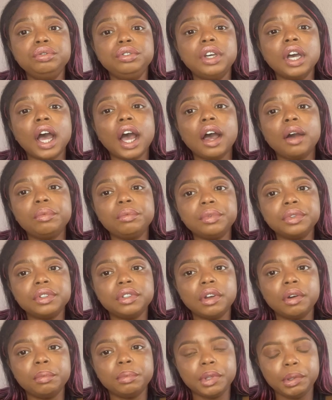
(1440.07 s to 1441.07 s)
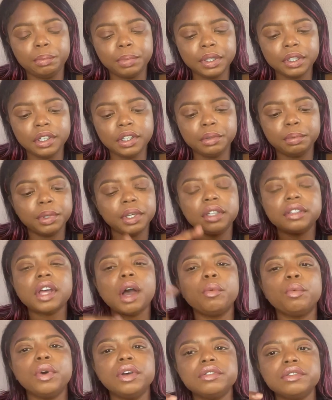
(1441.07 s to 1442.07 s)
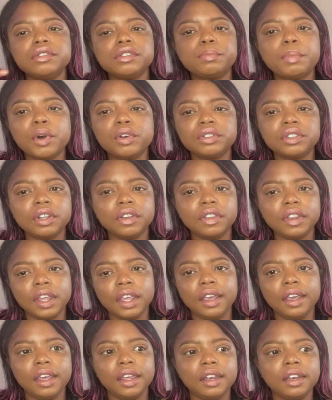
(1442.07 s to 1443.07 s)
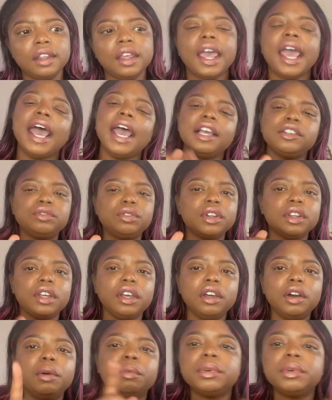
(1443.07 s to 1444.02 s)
God was going to be pleased because I wasn't supposed to then ask for the help,